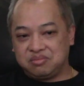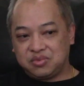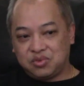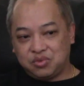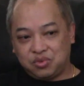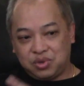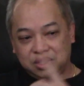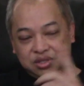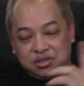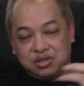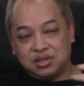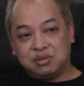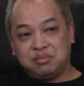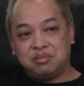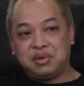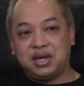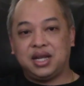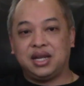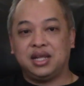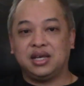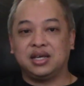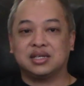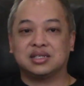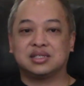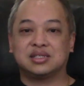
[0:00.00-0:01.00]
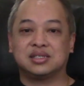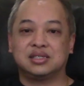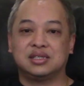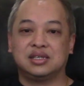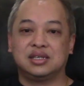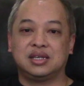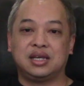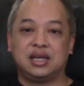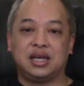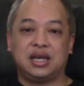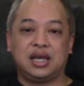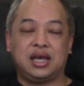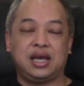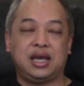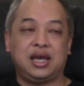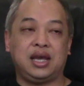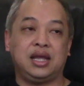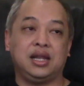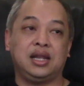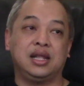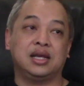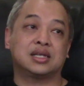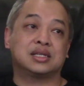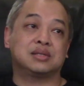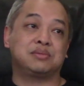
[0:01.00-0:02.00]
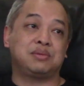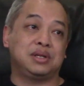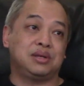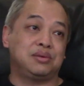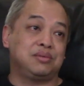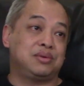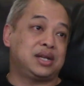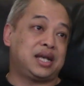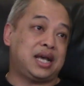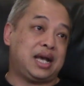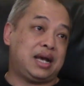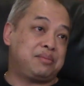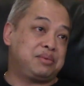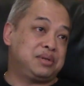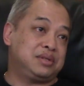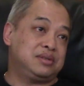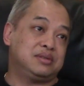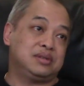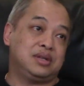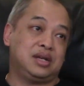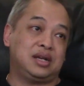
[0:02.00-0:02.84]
Went to the medics, and I explained what happened.